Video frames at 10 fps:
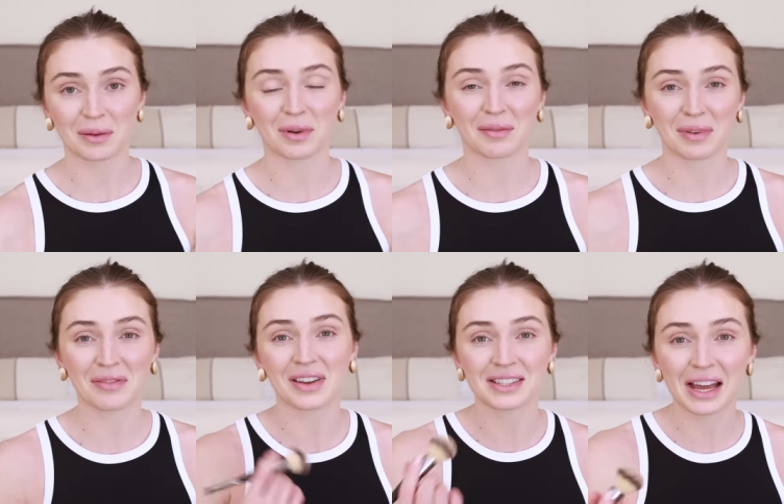I want my
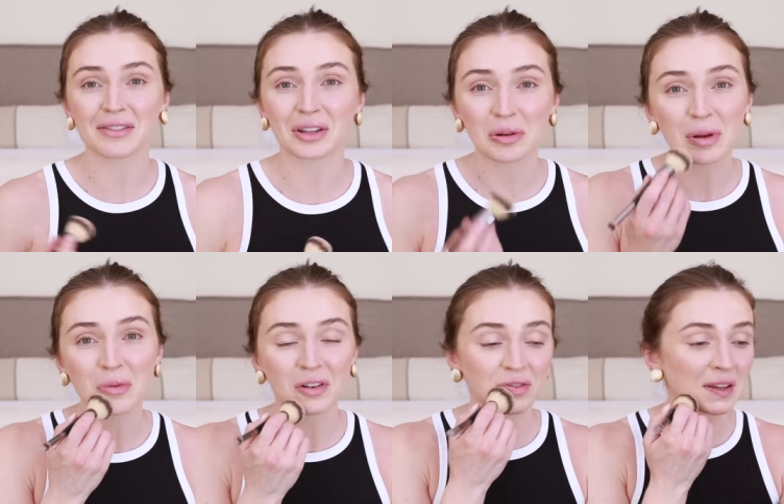face to have a little bit
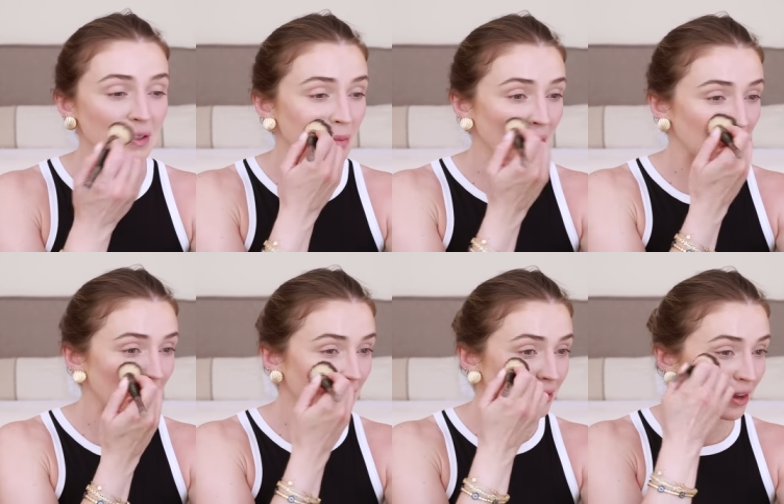more
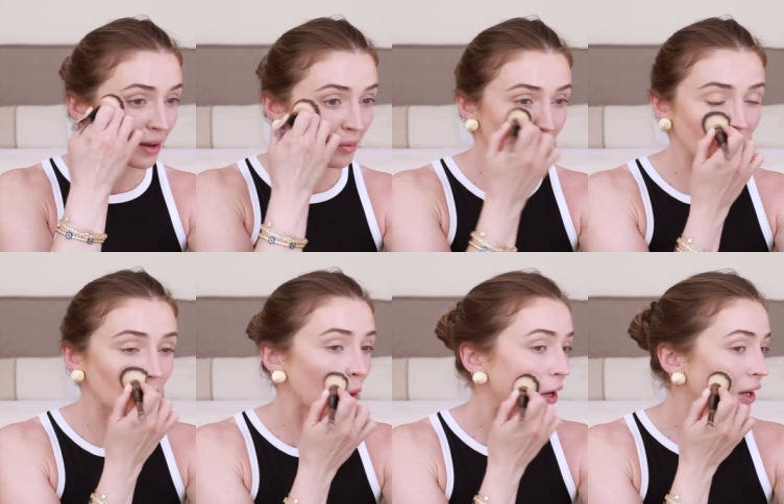flexibility as I am
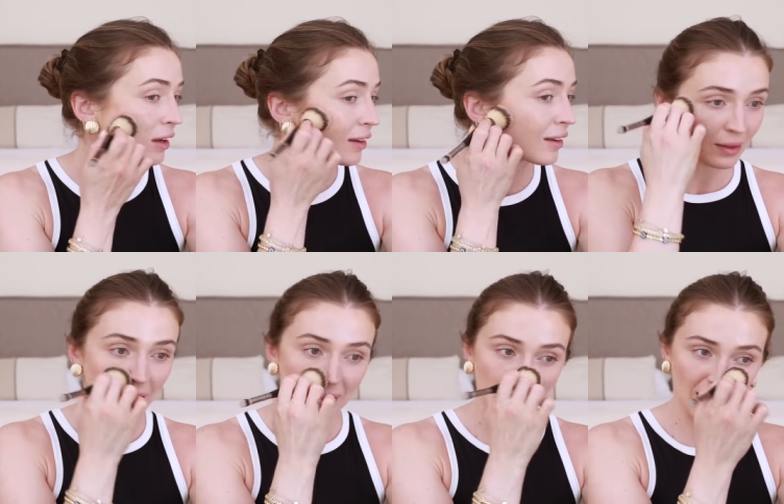sweating
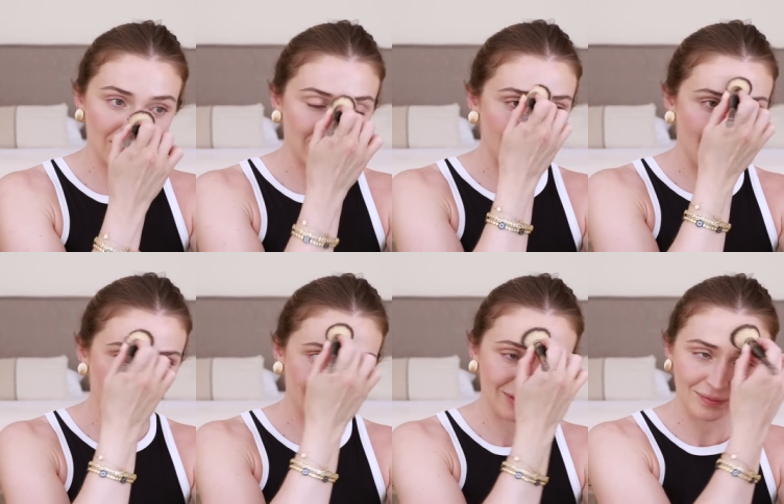the entire thing
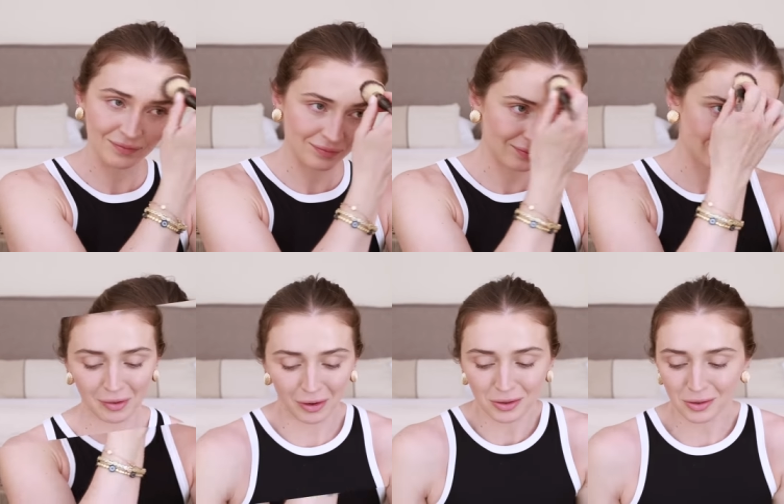off. But
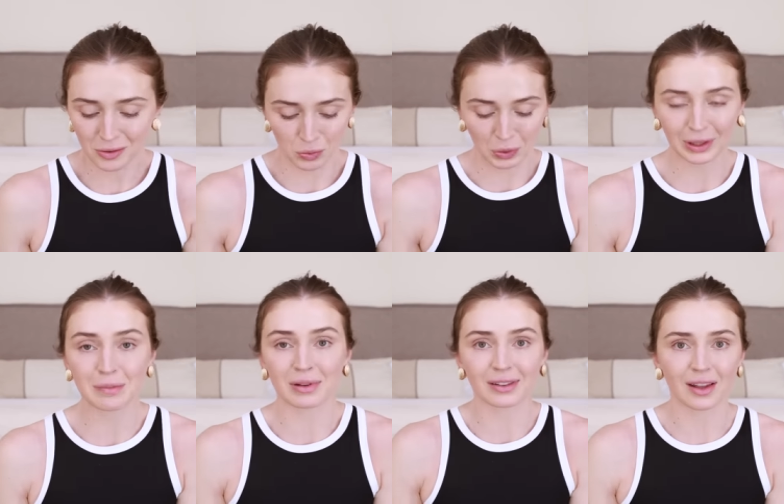I've also just
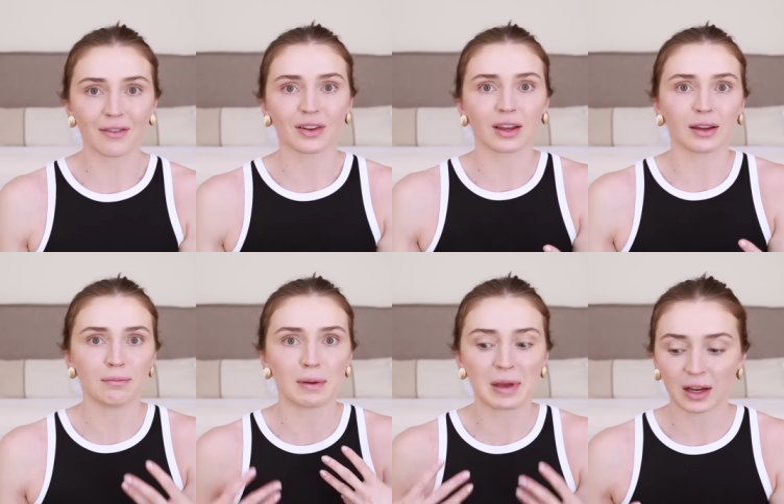really been
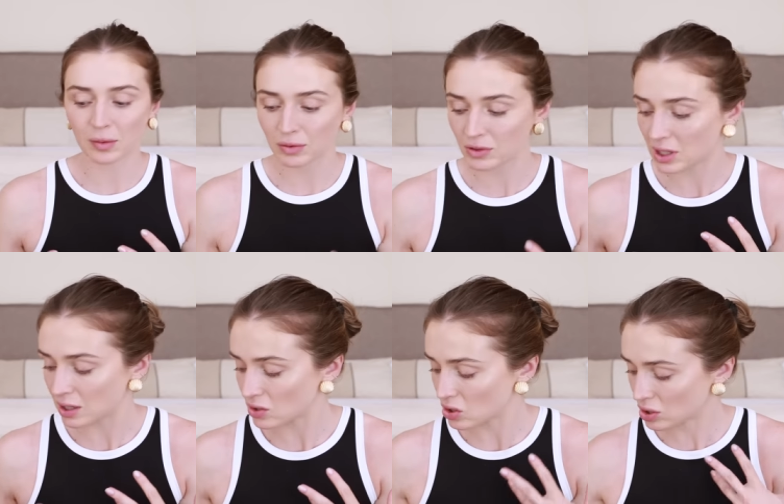loving my makeup
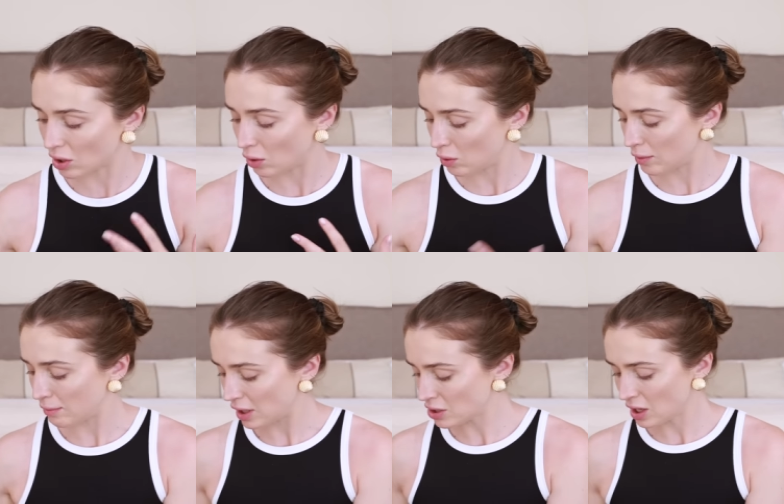routine so
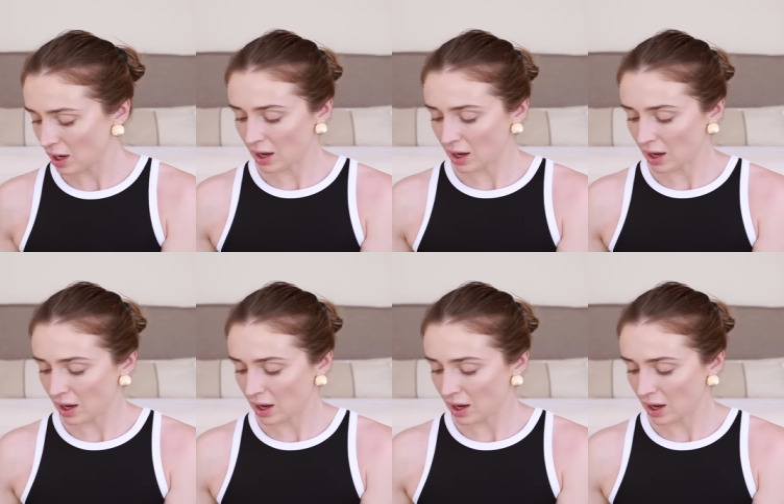much.